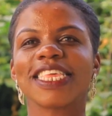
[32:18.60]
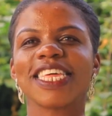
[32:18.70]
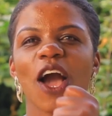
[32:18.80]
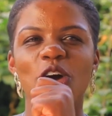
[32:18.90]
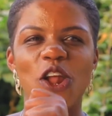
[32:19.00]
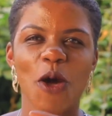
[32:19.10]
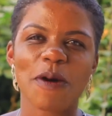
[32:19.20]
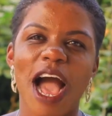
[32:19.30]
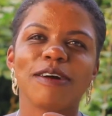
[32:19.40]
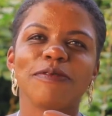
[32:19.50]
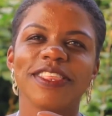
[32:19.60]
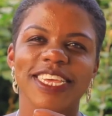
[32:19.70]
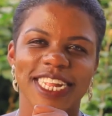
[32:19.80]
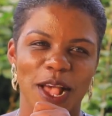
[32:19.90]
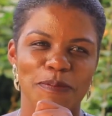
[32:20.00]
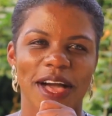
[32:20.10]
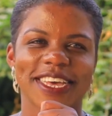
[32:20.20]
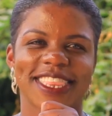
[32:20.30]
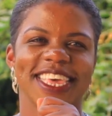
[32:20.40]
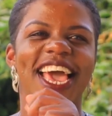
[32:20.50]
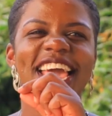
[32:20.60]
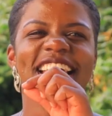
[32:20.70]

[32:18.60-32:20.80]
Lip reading: Uragiye mbona waho nyice bakte.